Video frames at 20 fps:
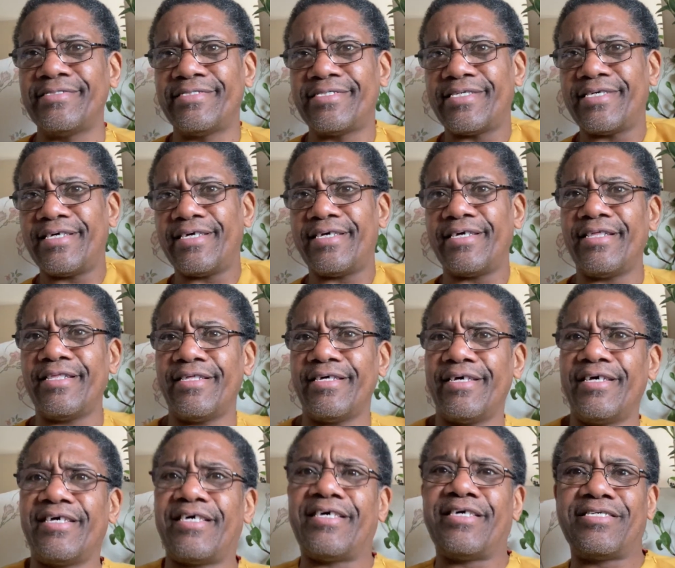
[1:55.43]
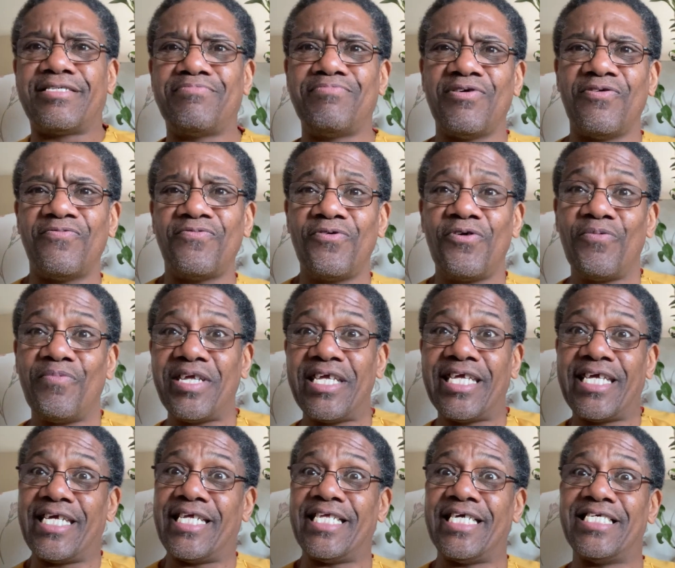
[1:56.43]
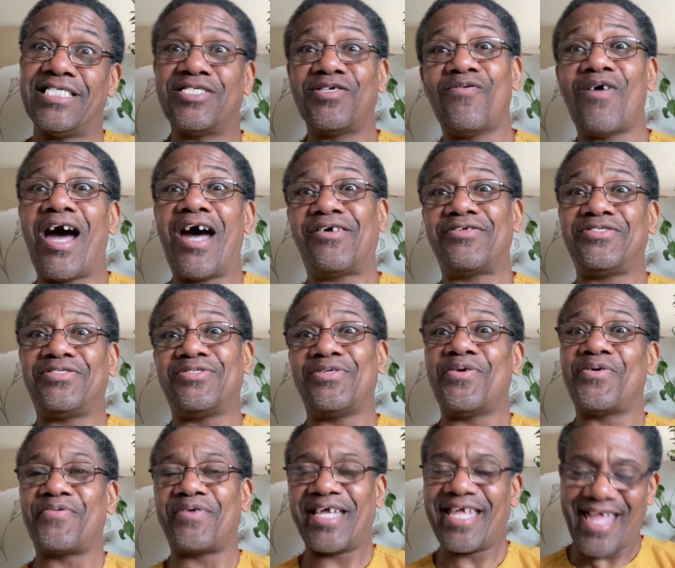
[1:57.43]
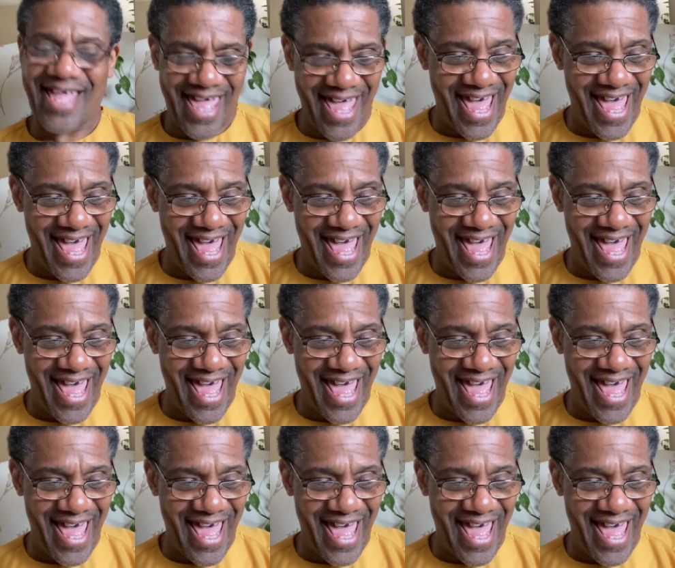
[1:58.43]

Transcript: tell us before we get into our story.